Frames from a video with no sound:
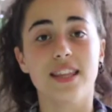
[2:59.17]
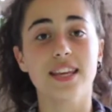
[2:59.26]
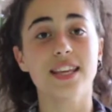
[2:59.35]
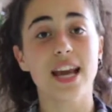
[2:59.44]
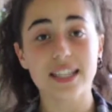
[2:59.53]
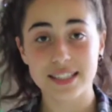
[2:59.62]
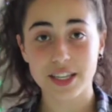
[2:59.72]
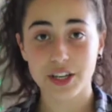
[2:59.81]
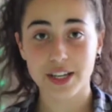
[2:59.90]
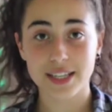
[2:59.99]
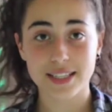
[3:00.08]
The next
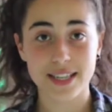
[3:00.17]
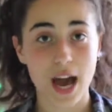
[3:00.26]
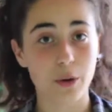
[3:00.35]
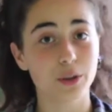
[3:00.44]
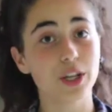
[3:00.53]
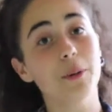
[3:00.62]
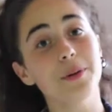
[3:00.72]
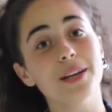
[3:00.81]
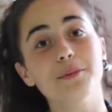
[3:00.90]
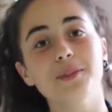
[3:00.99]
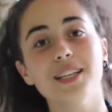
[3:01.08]
series that I will not
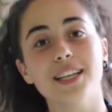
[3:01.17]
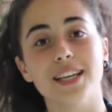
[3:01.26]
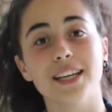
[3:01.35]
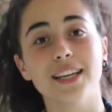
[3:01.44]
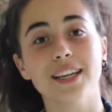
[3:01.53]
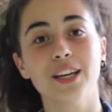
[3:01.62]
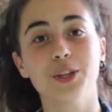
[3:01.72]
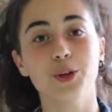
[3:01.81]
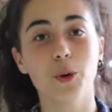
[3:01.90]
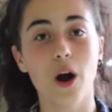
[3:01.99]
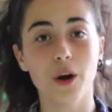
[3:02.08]
be completing,
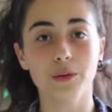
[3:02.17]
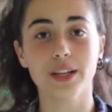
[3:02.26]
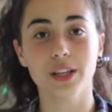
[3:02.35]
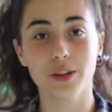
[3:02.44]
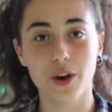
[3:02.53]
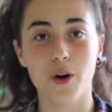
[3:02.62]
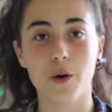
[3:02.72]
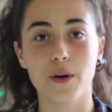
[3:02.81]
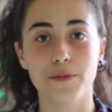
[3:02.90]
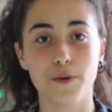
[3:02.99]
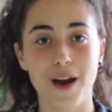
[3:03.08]
you already
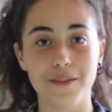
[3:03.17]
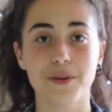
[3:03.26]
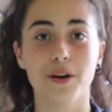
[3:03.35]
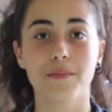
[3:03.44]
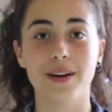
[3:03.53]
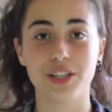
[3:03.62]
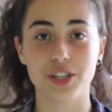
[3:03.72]
know if you have been on my